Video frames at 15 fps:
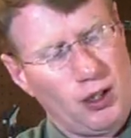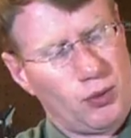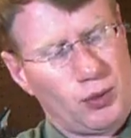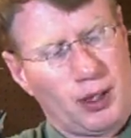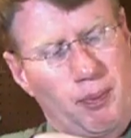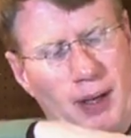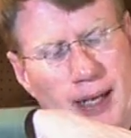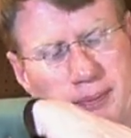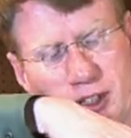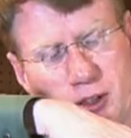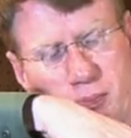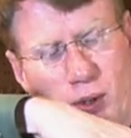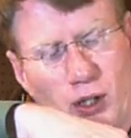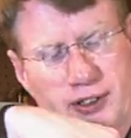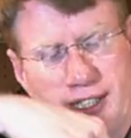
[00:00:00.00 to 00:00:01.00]
When you pop this
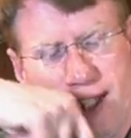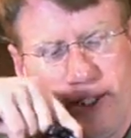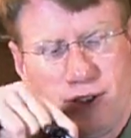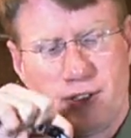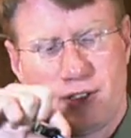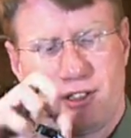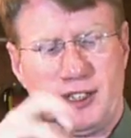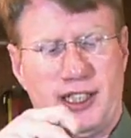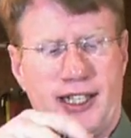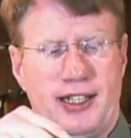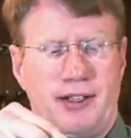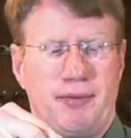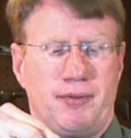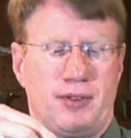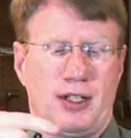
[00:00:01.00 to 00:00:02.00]
bolt out, you'll
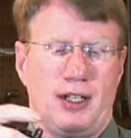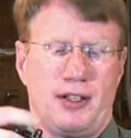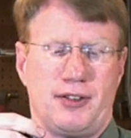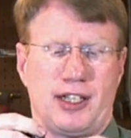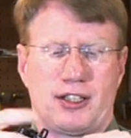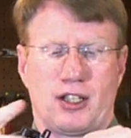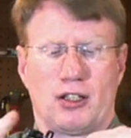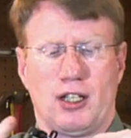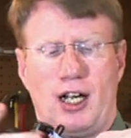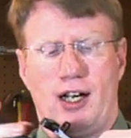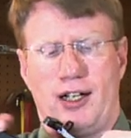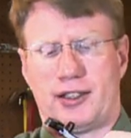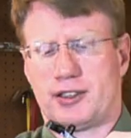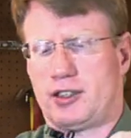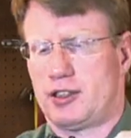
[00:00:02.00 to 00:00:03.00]
see that the
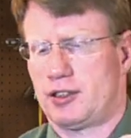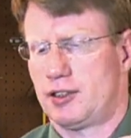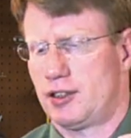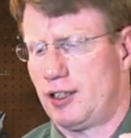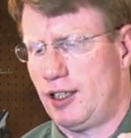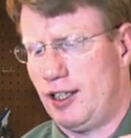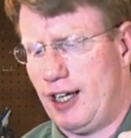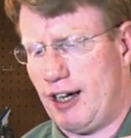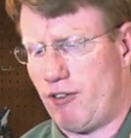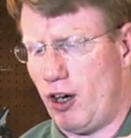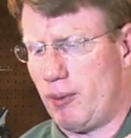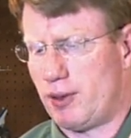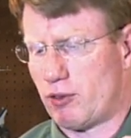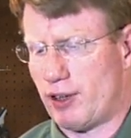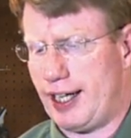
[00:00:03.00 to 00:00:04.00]
lugs have all
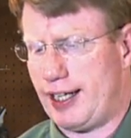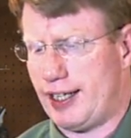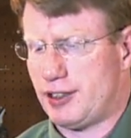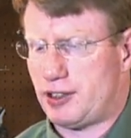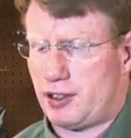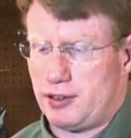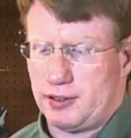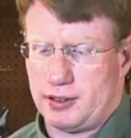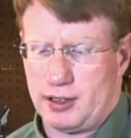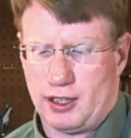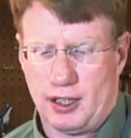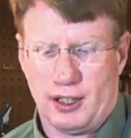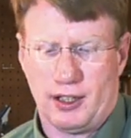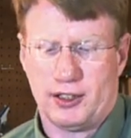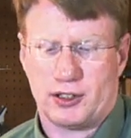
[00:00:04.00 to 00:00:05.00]
been radiused,
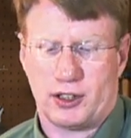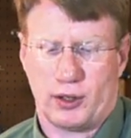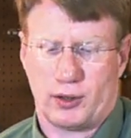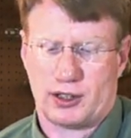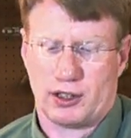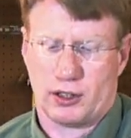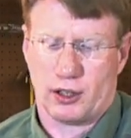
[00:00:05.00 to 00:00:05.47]
so it's a